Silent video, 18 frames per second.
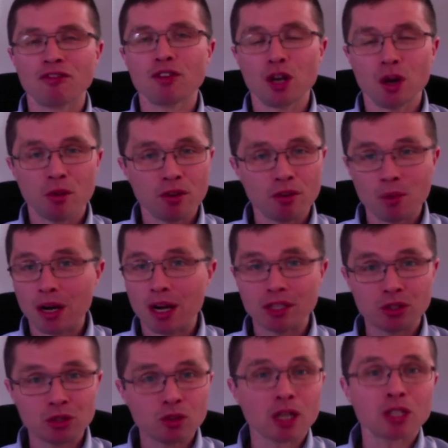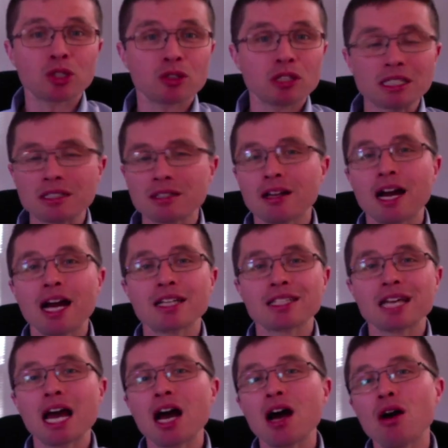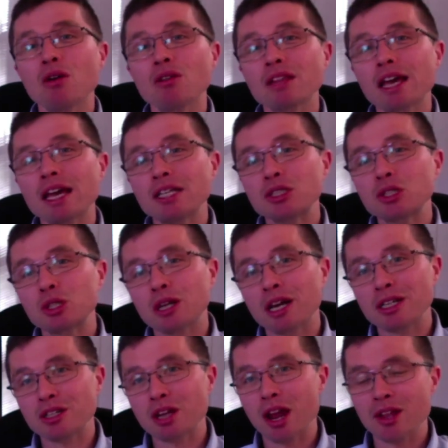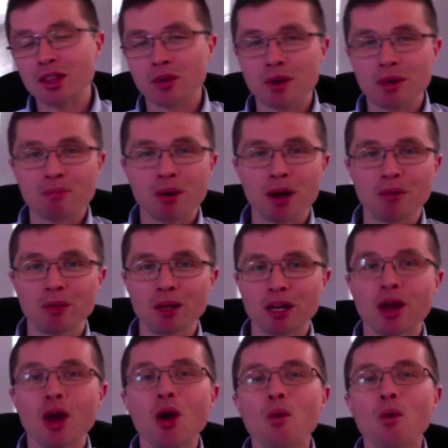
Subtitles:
When I structure this class, how late should I take the Republic?